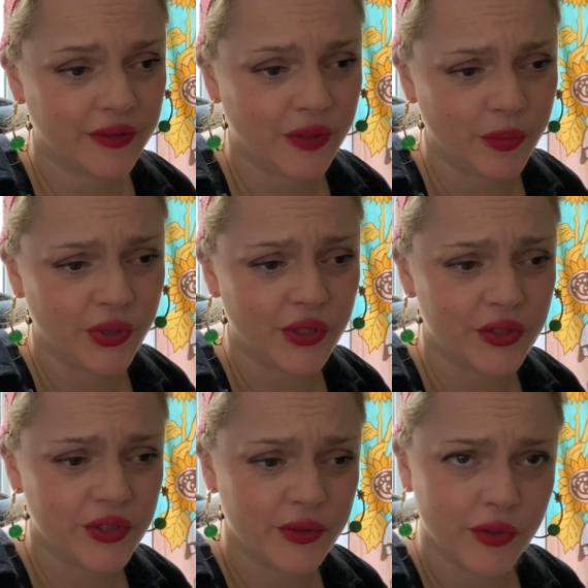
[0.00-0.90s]
You put your
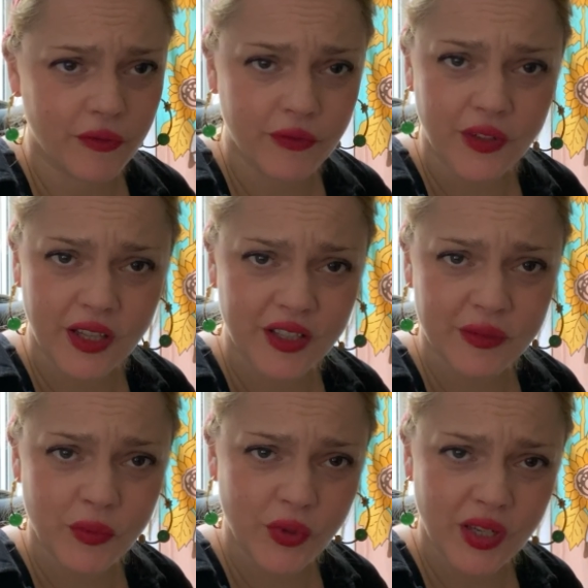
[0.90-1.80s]
shoes on funny
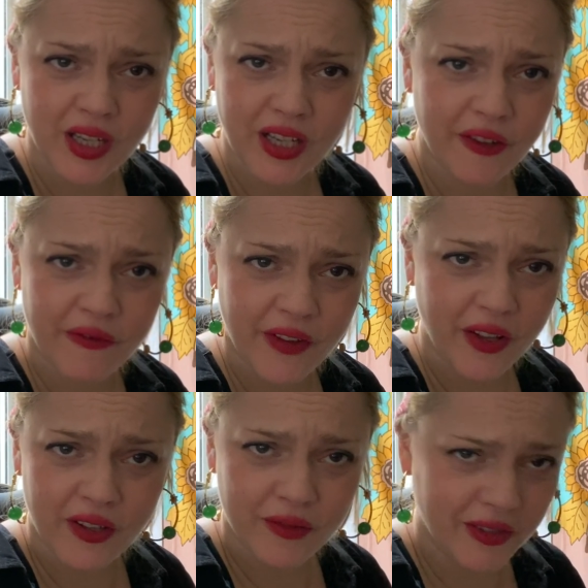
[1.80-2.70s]
this morning and I felt,